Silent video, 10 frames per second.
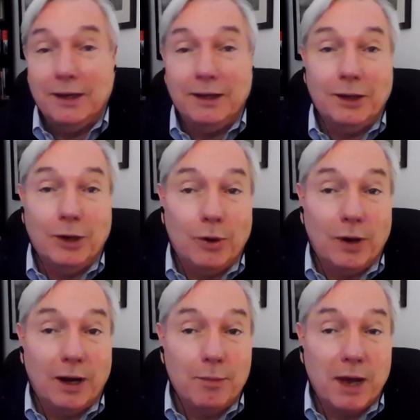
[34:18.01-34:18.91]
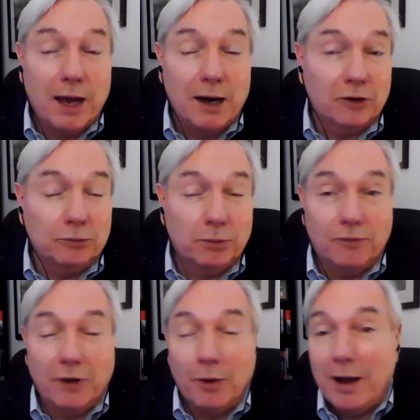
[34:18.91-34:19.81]
I'm not an expert
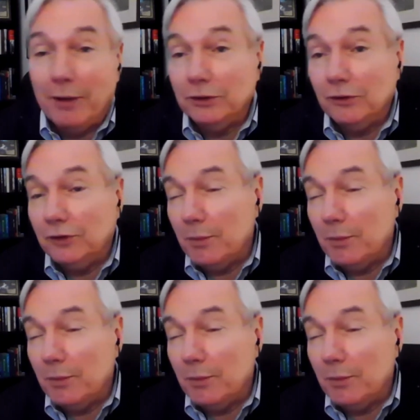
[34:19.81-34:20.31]
virologist.